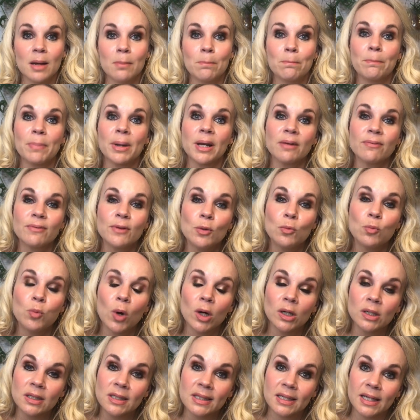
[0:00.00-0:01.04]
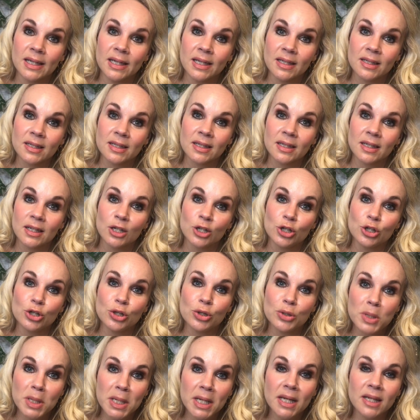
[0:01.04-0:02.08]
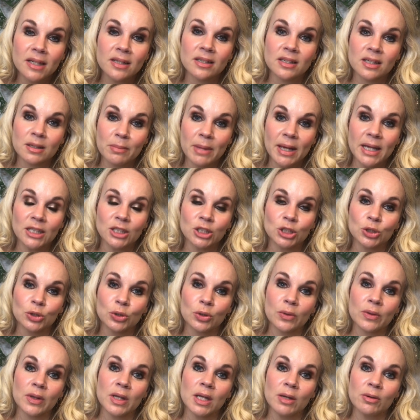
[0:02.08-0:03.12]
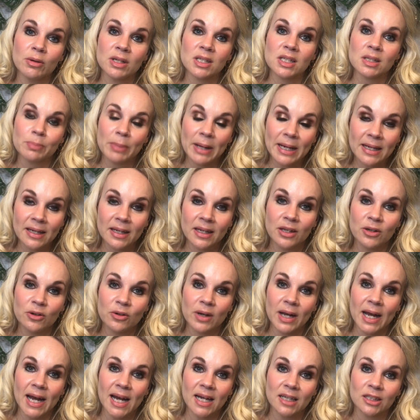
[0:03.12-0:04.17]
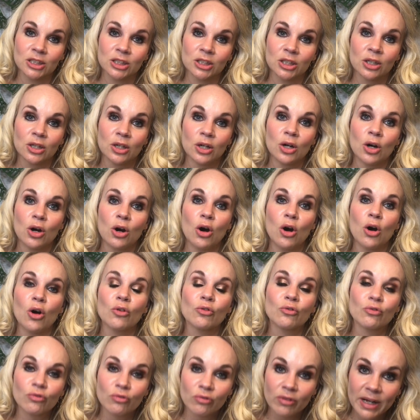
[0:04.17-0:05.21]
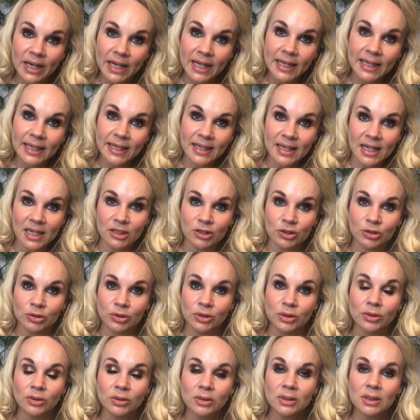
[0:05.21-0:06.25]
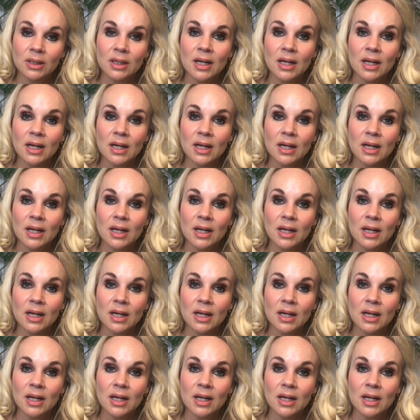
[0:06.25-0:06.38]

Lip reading: But if you want it, you need to make sure that you are spending your cash on really natural.